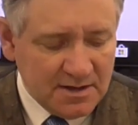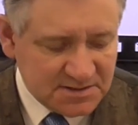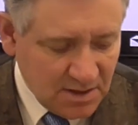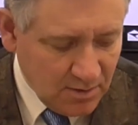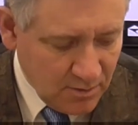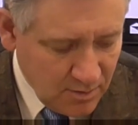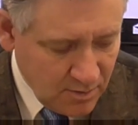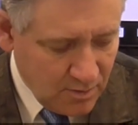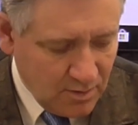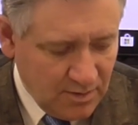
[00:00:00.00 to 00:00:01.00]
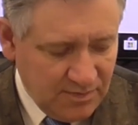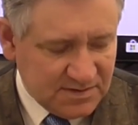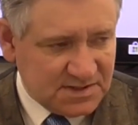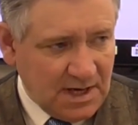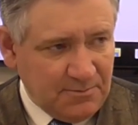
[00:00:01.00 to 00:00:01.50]
So
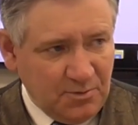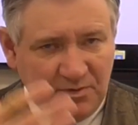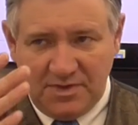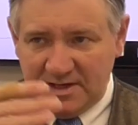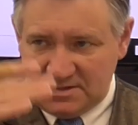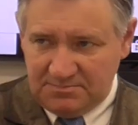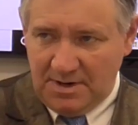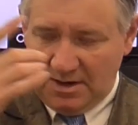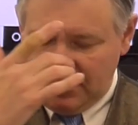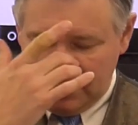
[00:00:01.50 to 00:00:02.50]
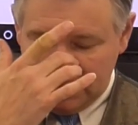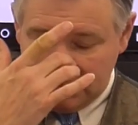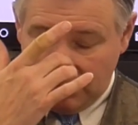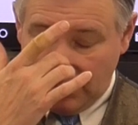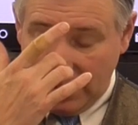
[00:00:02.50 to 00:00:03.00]
there's a couple of things about these
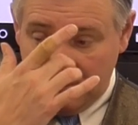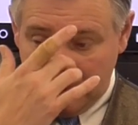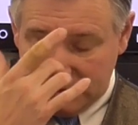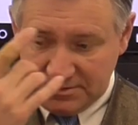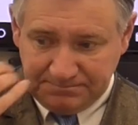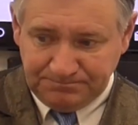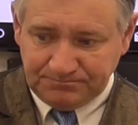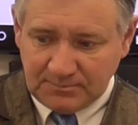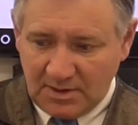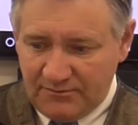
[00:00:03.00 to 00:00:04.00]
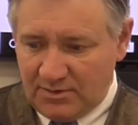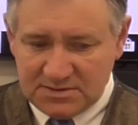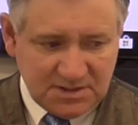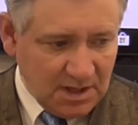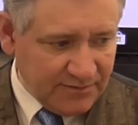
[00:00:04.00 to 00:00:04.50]
parameters.
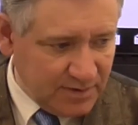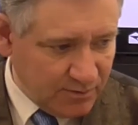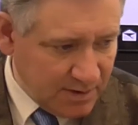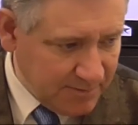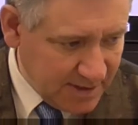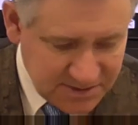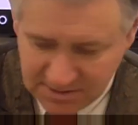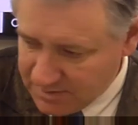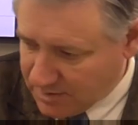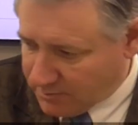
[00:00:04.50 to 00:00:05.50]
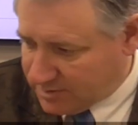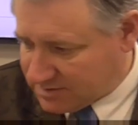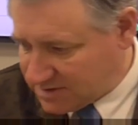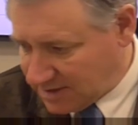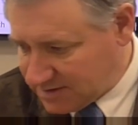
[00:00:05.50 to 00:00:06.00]
First off, you want to make sure that when you
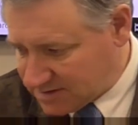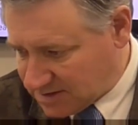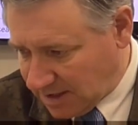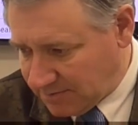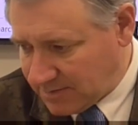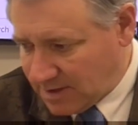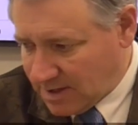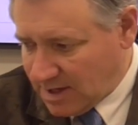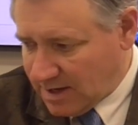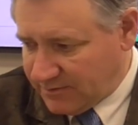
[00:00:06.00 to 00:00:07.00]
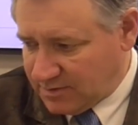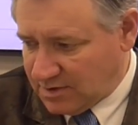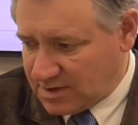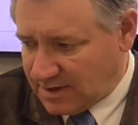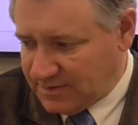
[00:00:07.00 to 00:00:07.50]
set this up, if you
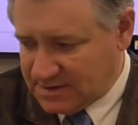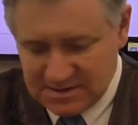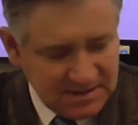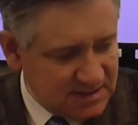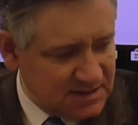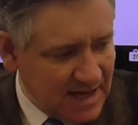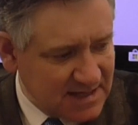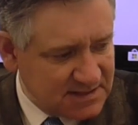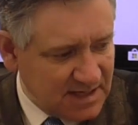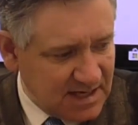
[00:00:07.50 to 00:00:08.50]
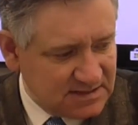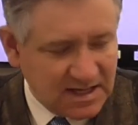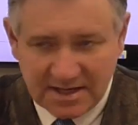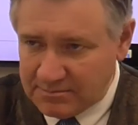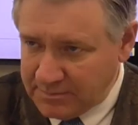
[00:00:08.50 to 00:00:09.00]
look on this actually has
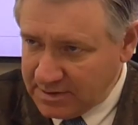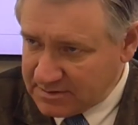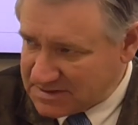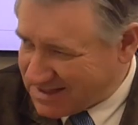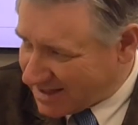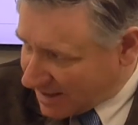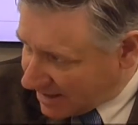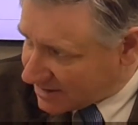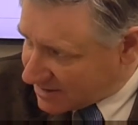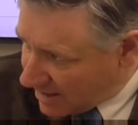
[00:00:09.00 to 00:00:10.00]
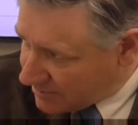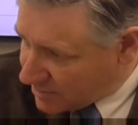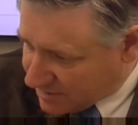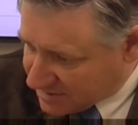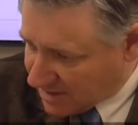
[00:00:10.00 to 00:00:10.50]
like a meter stick kind of taped
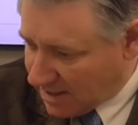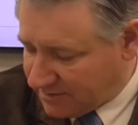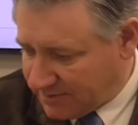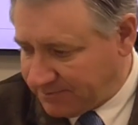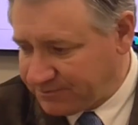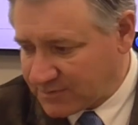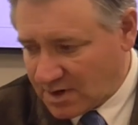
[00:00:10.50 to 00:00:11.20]
to the side of it.